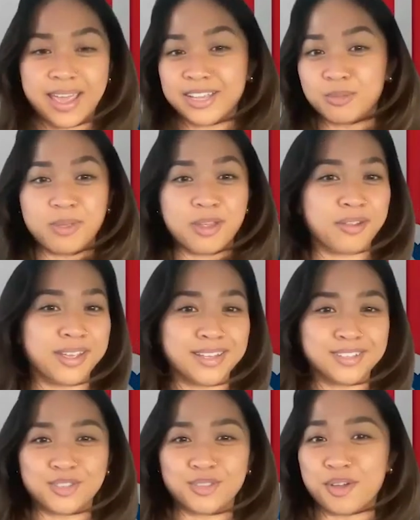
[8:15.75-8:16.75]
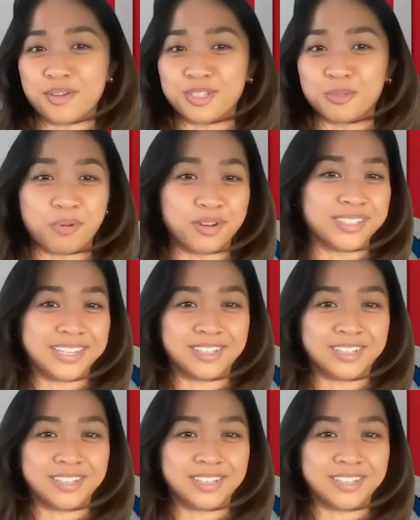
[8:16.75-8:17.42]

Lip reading: experience, no sports